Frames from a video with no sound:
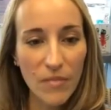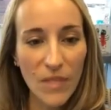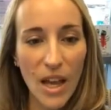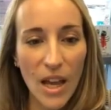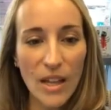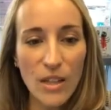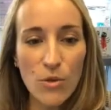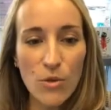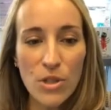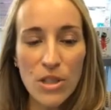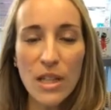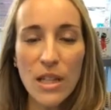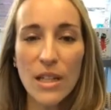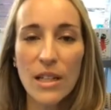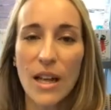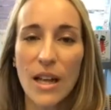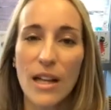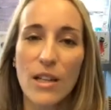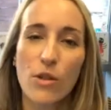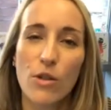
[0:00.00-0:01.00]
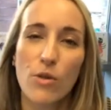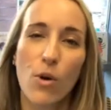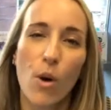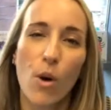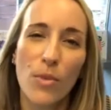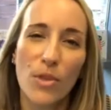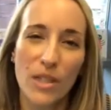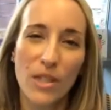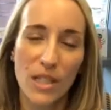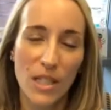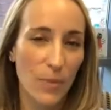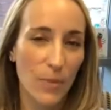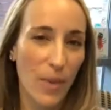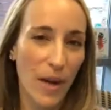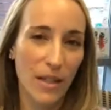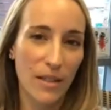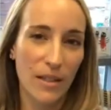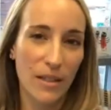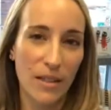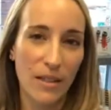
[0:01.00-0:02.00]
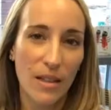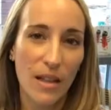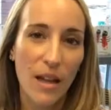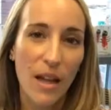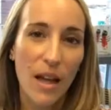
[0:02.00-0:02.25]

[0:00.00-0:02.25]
And you see it and you almost expect it